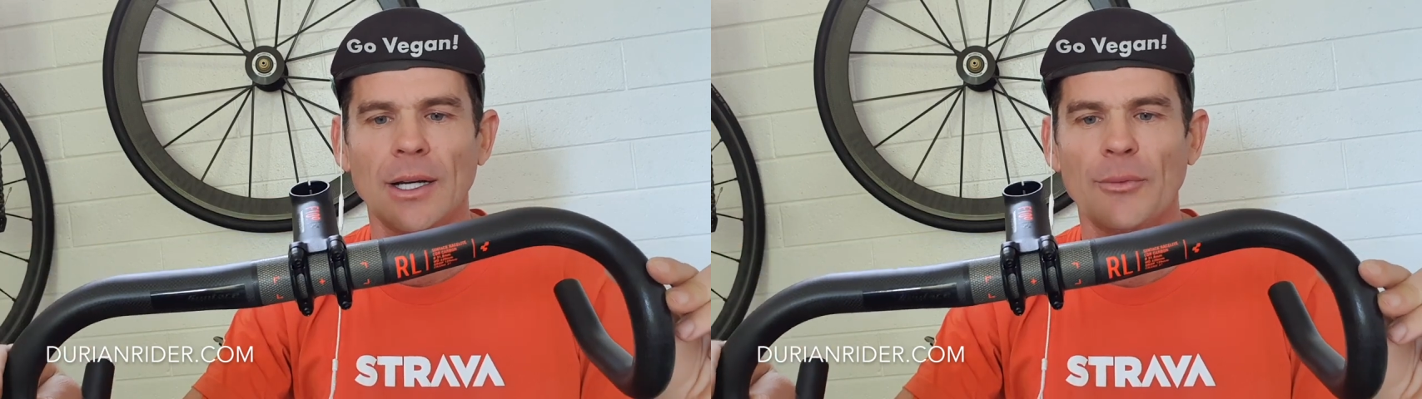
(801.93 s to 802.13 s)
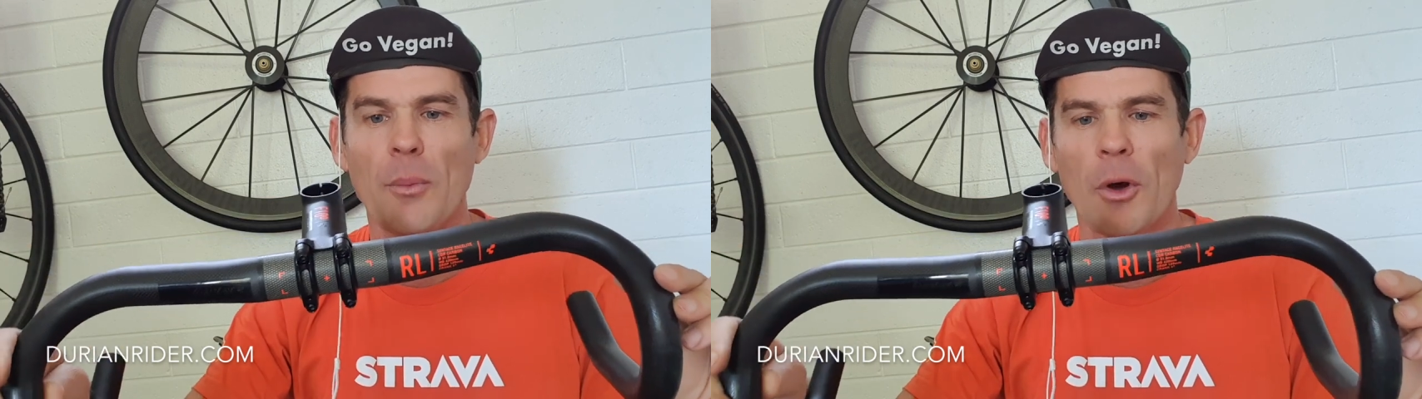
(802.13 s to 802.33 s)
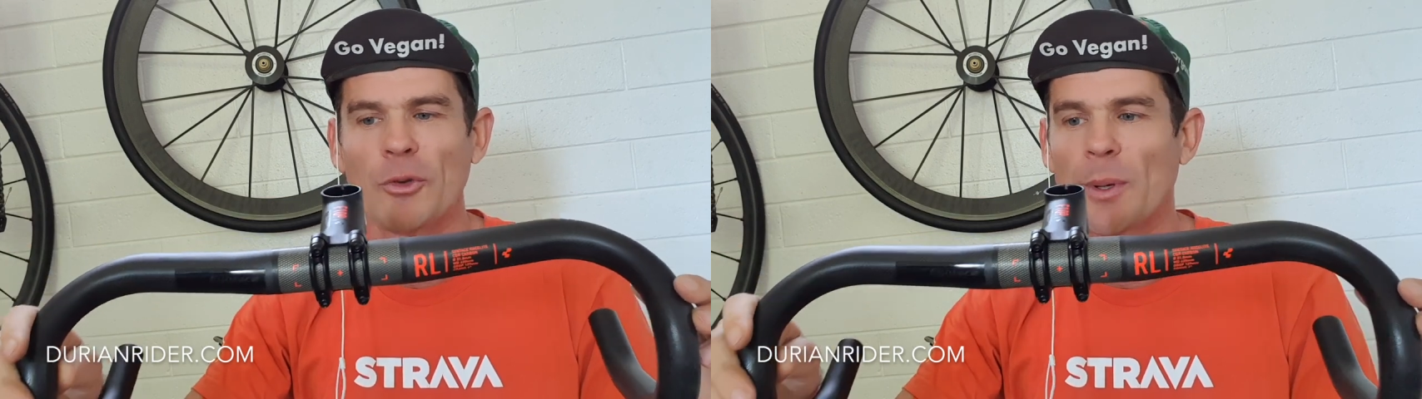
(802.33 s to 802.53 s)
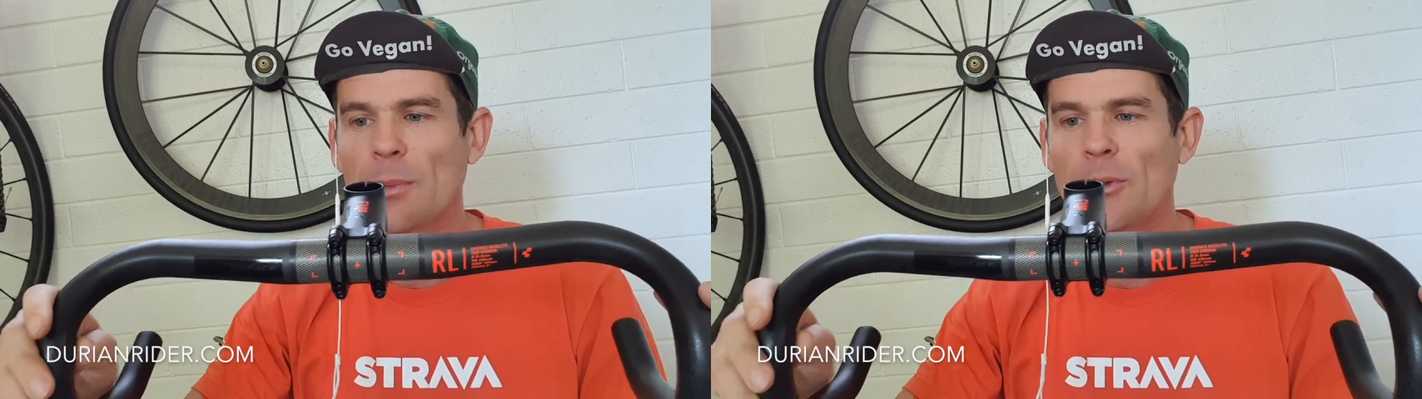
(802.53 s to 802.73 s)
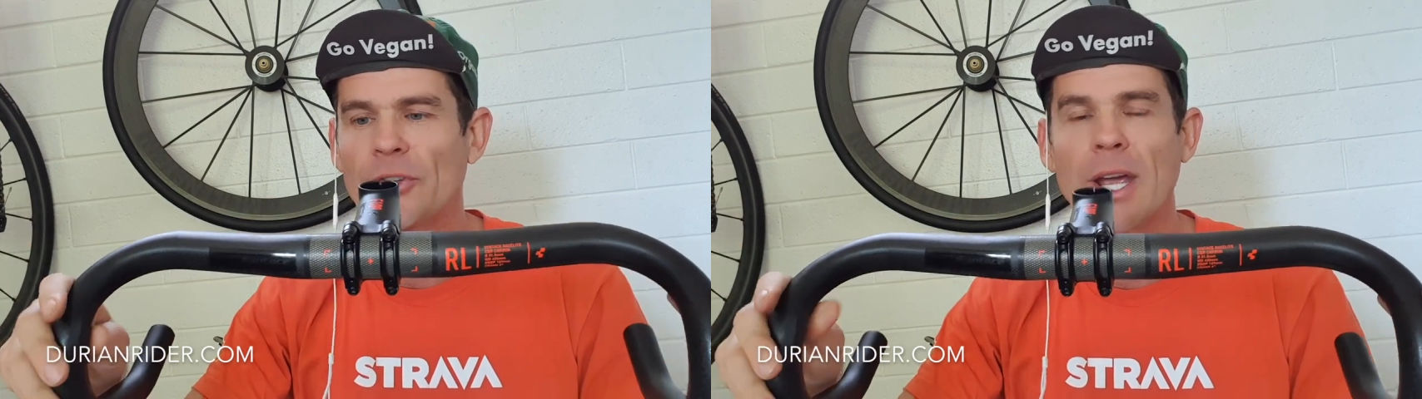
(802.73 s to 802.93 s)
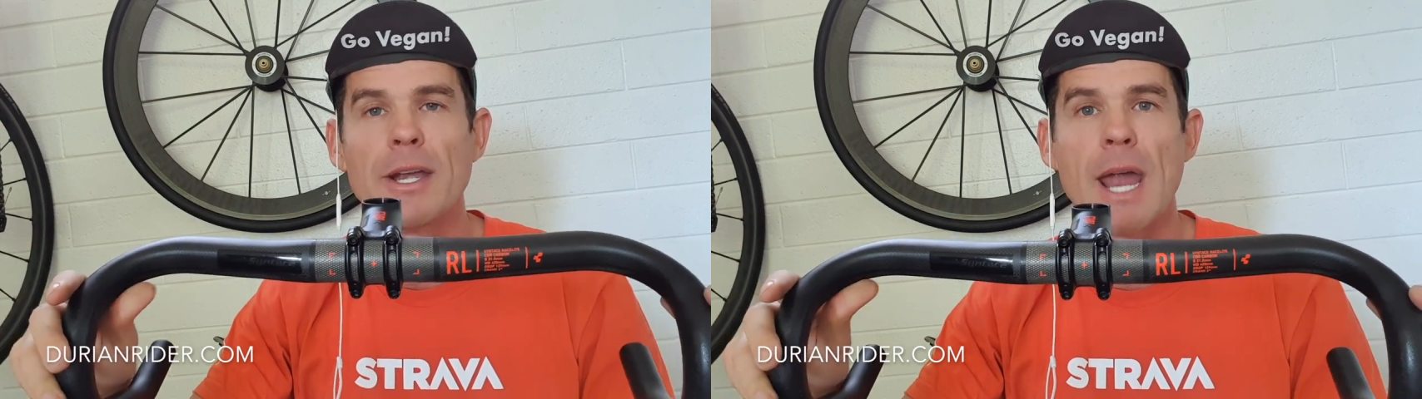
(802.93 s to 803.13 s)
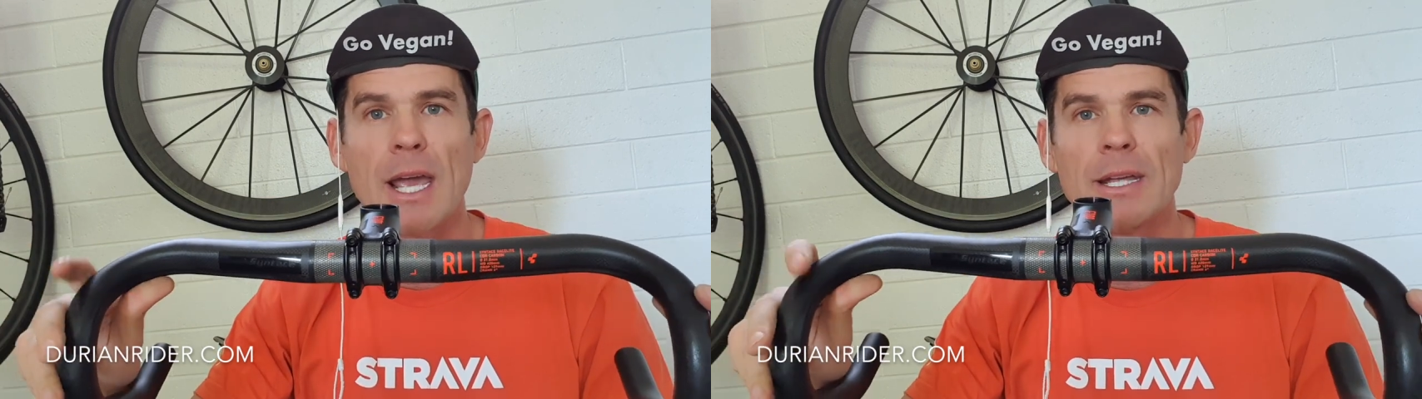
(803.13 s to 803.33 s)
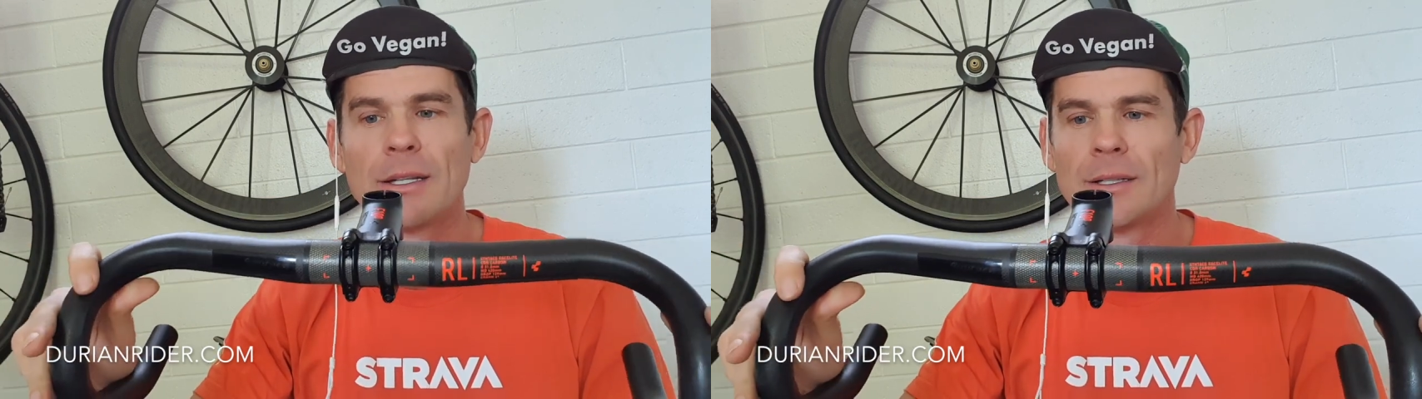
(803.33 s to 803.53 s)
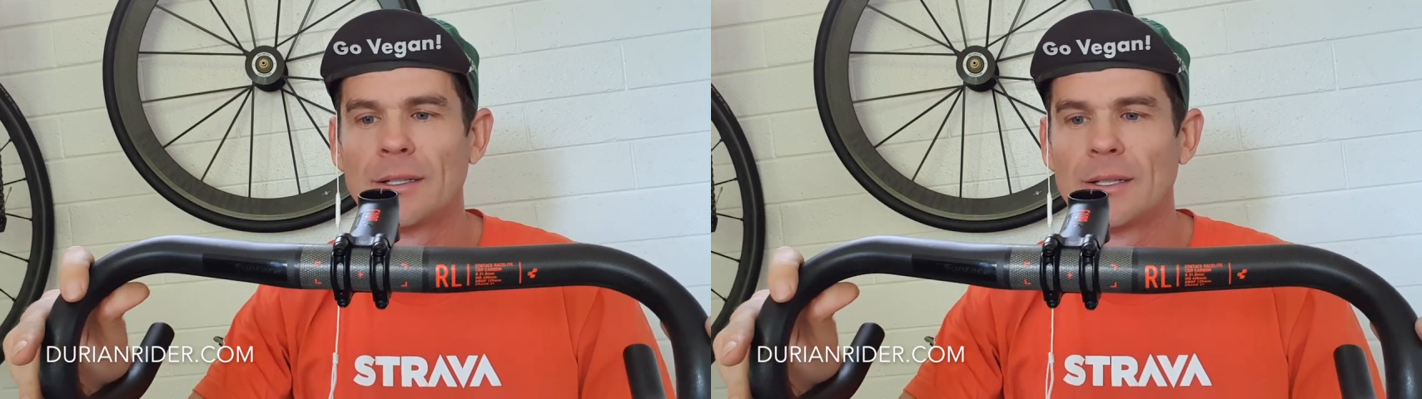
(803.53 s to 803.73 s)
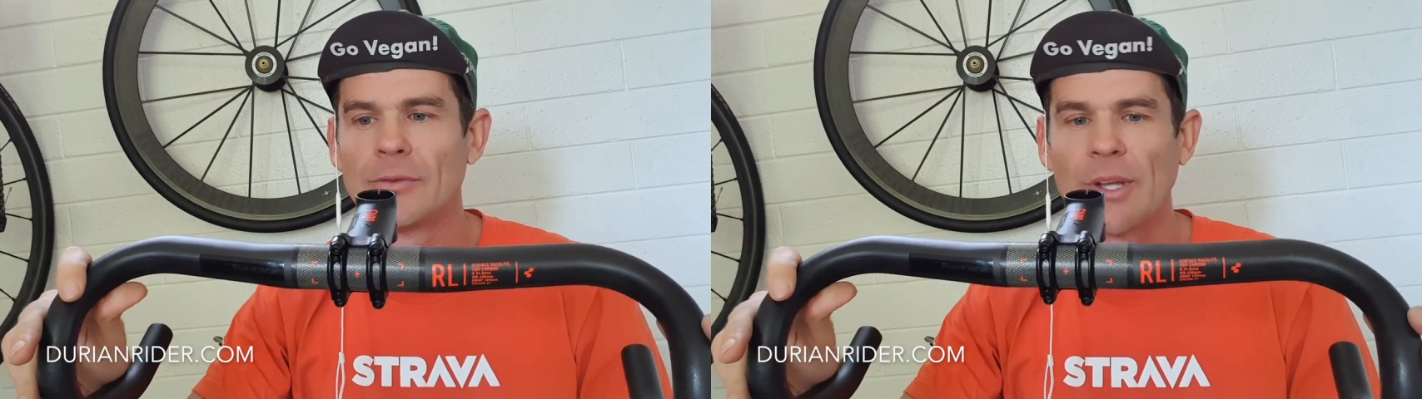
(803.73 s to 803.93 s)
For most people, I'd say nay.
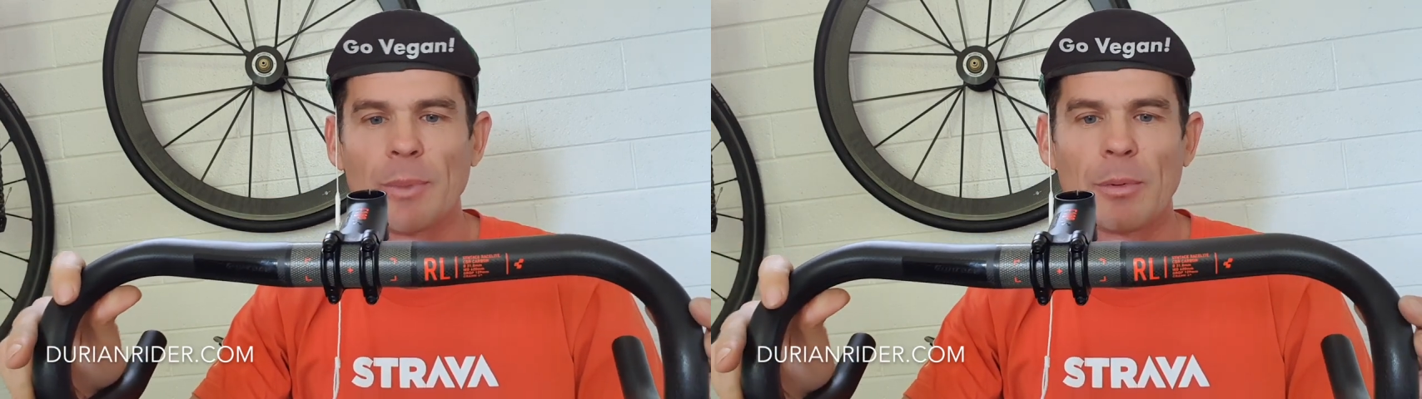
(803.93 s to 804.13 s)
Some